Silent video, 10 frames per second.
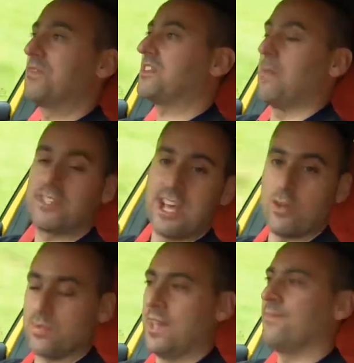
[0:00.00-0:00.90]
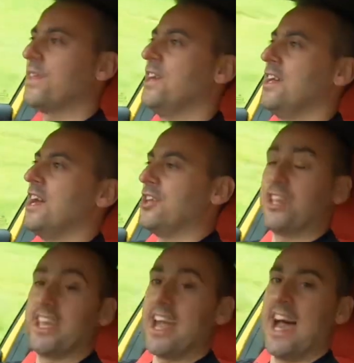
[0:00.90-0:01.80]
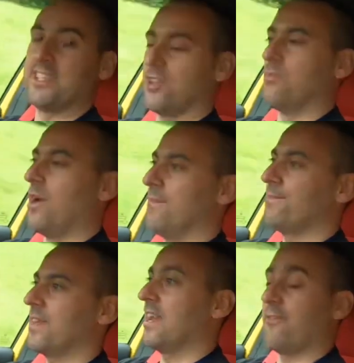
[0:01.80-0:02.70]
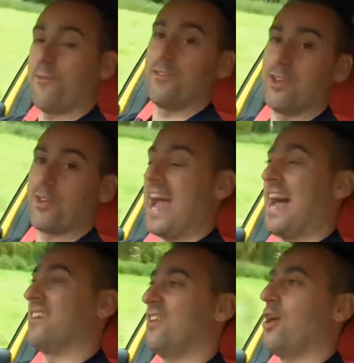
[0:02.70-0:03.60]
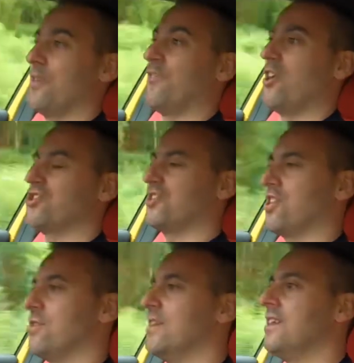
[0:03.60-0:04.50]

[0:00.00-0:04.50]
someone sells one and you get your hands on one, and if you can, I would advise you to.